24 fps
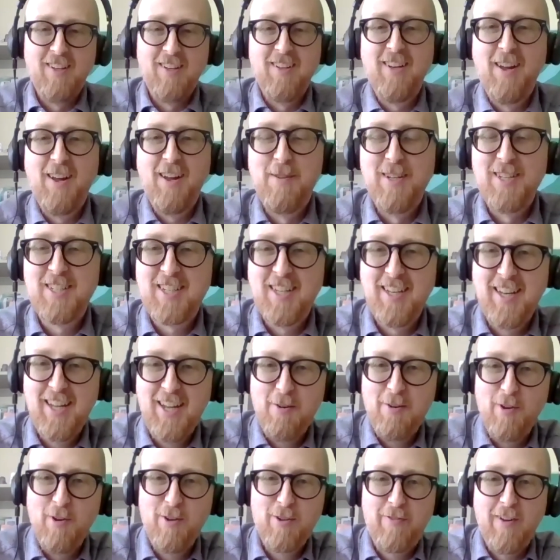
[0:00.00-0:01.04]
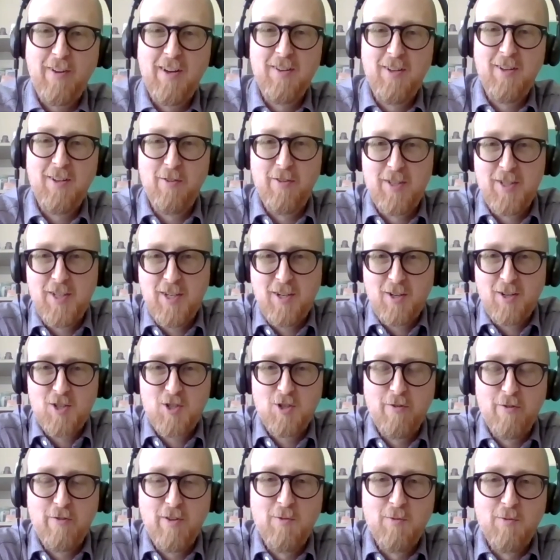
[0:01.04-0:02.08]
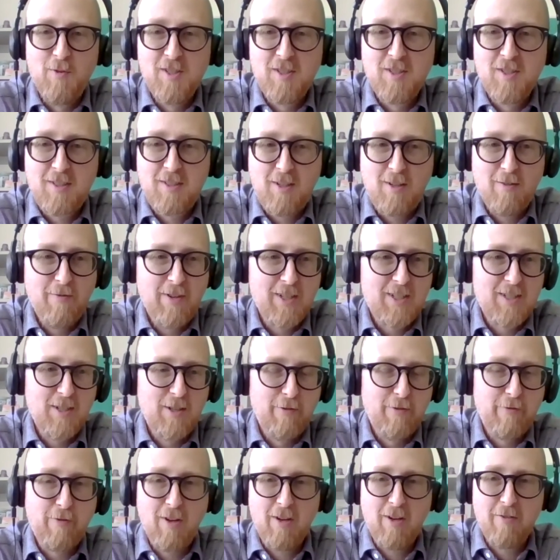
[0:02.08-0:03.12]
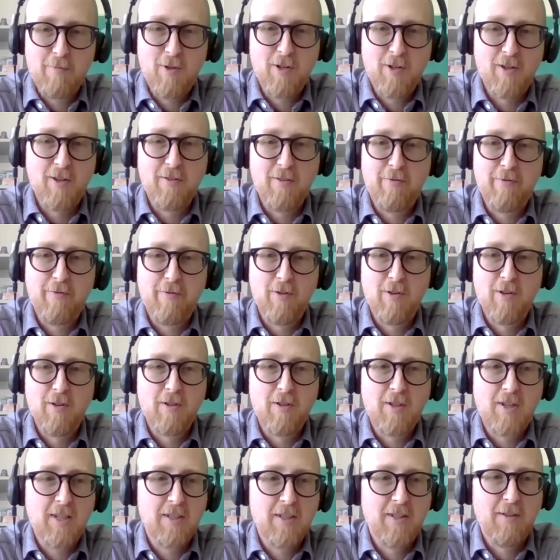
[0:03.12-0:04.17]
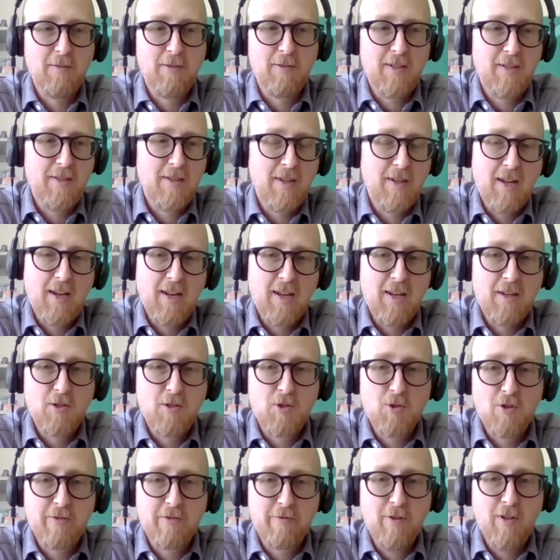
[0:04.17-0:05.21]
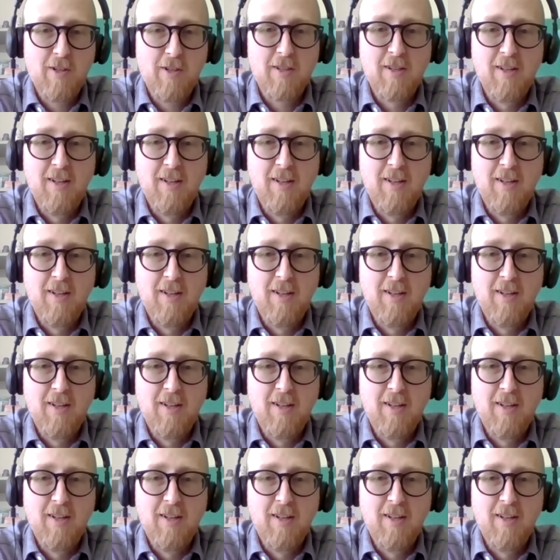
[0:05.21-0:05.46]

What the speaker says: And I mean, today we just found out Derek Chauvin was convicted of murder for killing George Floyd.